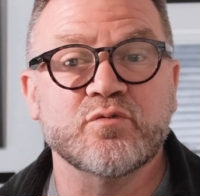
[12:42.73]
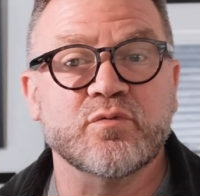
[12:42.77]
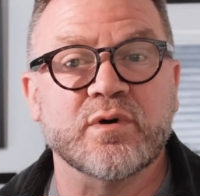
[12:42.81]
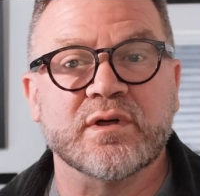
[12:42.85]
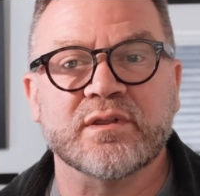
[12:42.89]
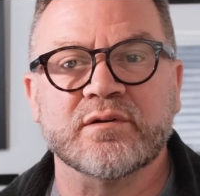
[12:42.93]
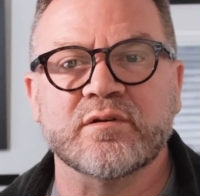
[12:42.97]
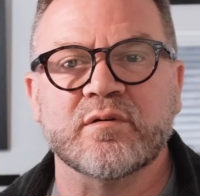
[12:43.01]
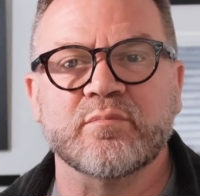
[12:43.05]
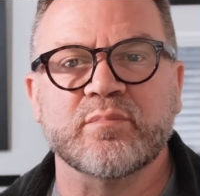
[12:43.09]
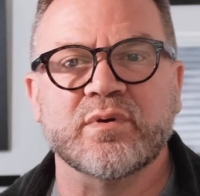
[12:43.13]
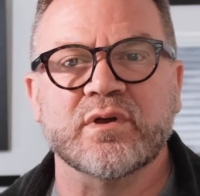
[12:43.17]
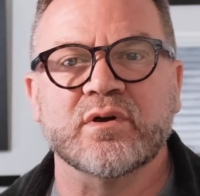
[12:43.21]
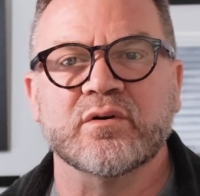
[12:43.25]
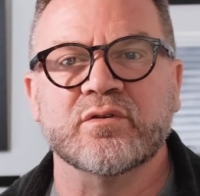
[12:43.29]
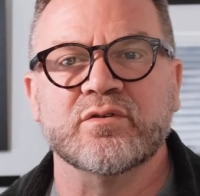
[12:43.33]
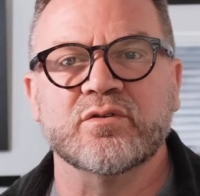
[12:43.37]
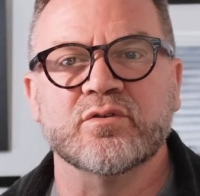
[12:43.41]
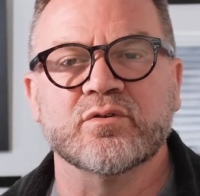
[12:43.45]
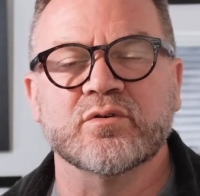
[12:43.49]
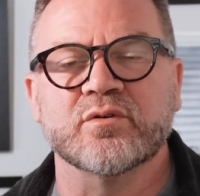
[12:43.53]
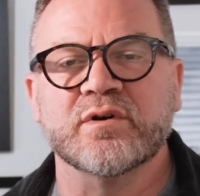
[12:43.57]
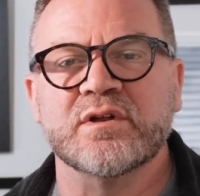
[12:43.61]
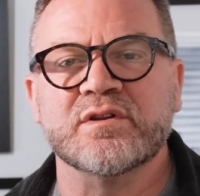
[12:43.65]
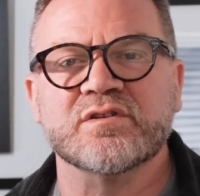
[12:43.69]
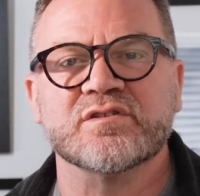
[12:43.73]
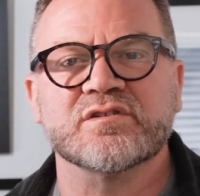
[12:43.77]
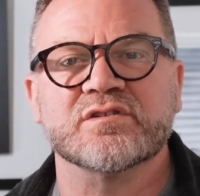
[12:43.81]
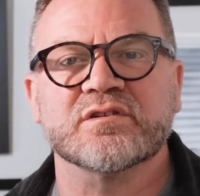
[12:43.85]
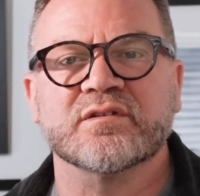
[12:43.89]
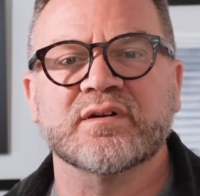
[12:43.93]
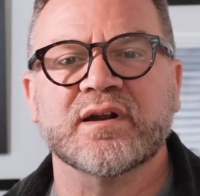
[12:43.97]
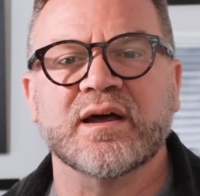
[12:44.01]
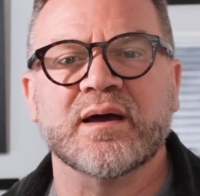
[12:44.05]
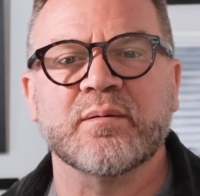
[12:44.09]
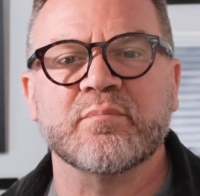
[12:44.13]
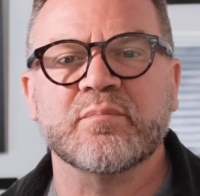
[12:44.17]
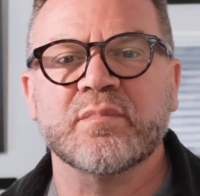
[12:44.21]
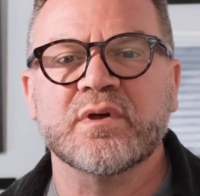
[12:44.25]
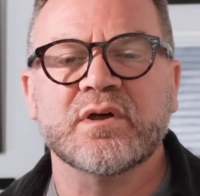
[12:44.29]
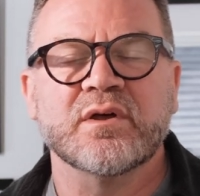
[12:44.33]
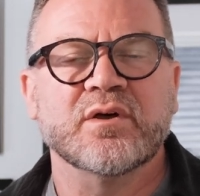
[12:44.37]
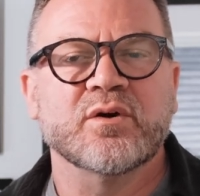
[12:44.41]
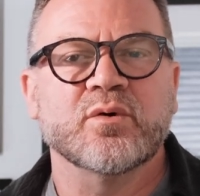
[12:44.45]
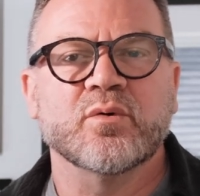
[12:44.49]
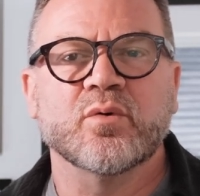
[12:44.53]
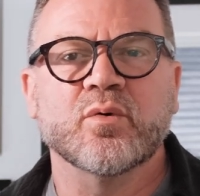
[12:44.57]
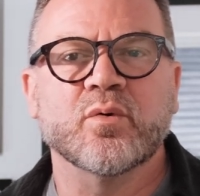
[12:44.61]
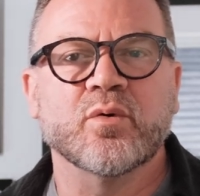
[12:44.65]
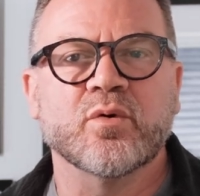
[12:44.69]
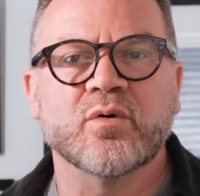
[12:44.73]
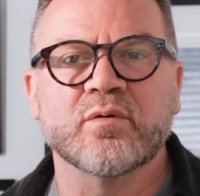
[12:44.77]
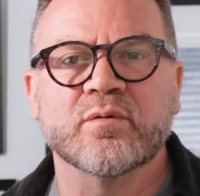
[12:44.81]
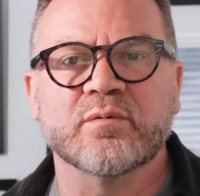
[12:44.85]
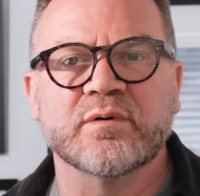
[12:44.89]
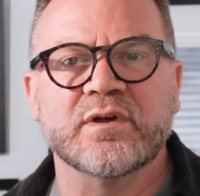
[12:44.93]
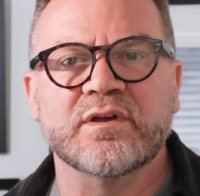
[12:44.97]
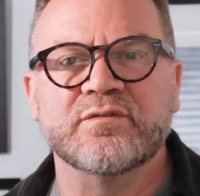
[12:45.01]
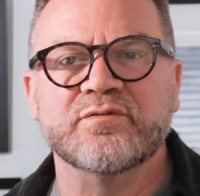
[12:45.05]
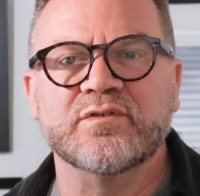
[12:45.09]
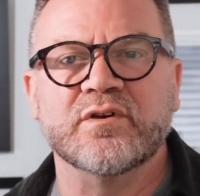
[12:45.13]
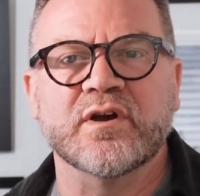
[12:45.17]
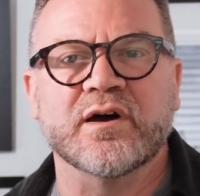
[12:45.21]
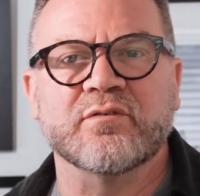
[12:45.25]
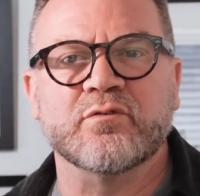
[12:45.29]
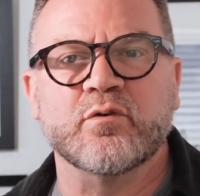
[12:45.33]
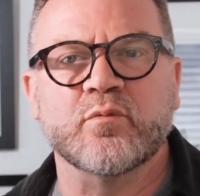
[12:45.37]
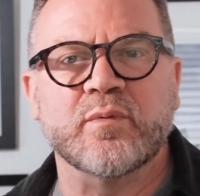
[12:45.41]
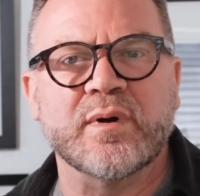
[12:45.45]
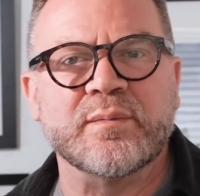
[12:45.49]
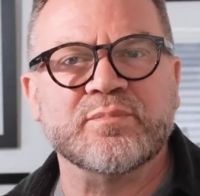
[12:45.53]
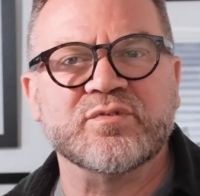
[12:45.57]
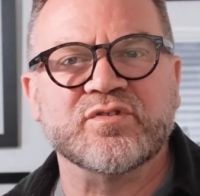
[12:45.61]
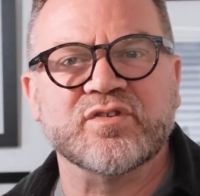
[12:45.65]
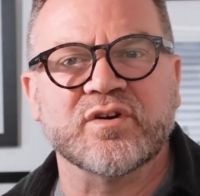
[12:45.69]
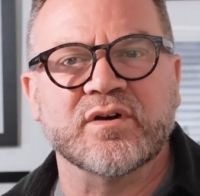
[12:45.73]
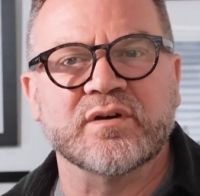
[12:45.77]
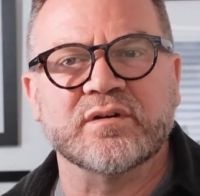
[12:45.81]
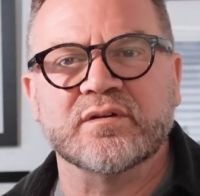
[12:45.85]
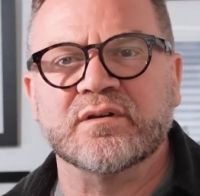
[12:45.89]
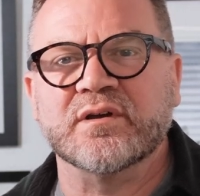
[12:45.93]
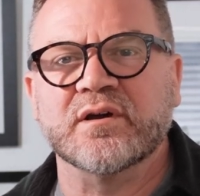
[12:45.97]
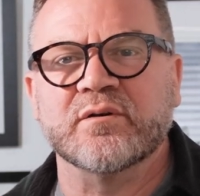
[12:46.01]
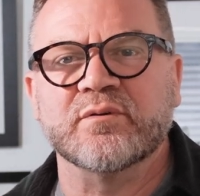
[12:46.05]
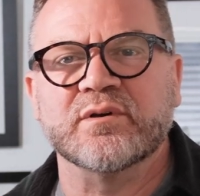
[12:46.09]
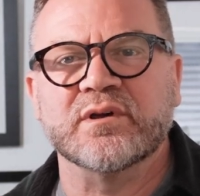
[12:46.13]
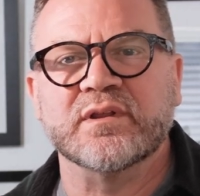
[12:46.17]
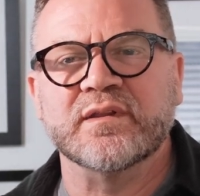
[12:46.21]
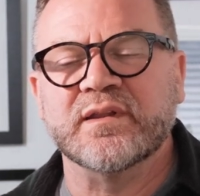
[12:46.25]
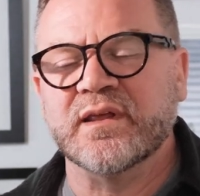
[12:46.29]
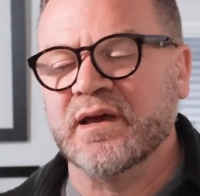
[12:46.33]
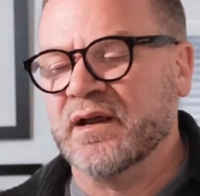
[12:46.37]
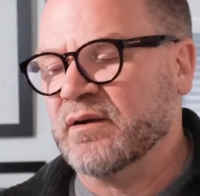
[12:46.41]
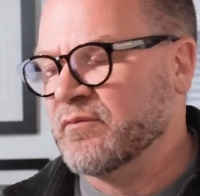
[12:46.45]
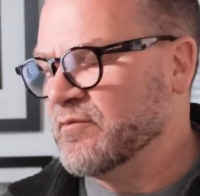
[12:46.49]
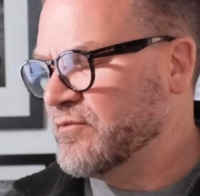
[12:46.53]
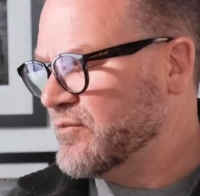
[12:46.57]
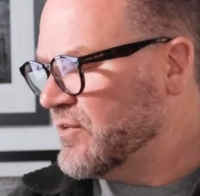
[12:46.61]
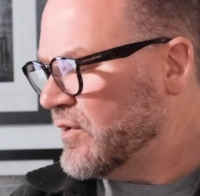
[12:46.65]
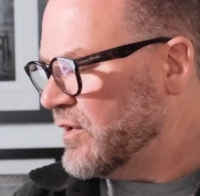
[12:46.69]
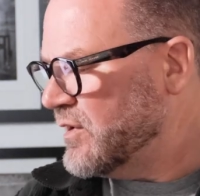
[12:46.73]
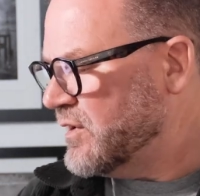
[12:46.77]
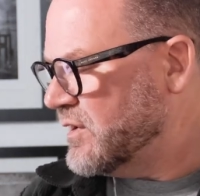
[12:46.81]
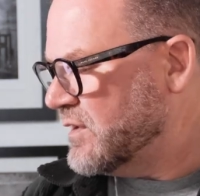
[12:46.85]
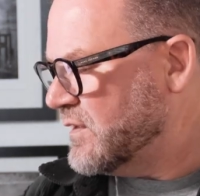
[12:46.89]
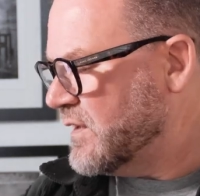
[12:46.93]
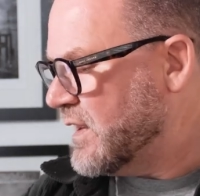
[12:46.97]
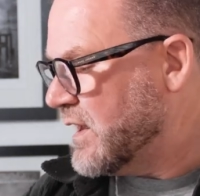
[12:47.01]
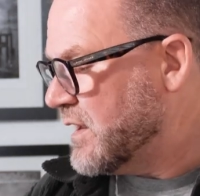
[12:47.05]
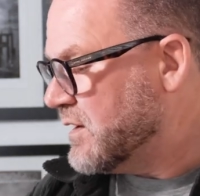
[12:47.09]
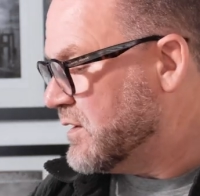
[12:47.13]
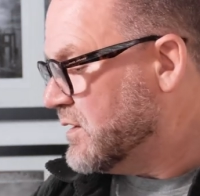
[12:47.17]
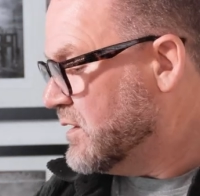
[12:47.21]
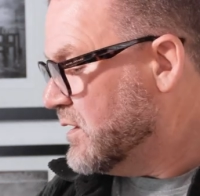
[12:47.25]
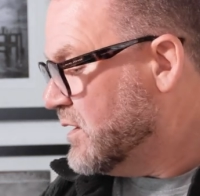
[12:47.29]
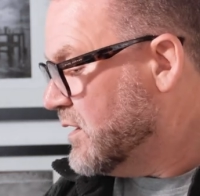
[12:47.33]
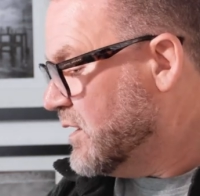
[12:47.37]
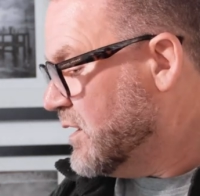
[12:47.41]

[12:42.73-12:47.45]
whether it be on your Instagram or if you have a website, going in there and finding that.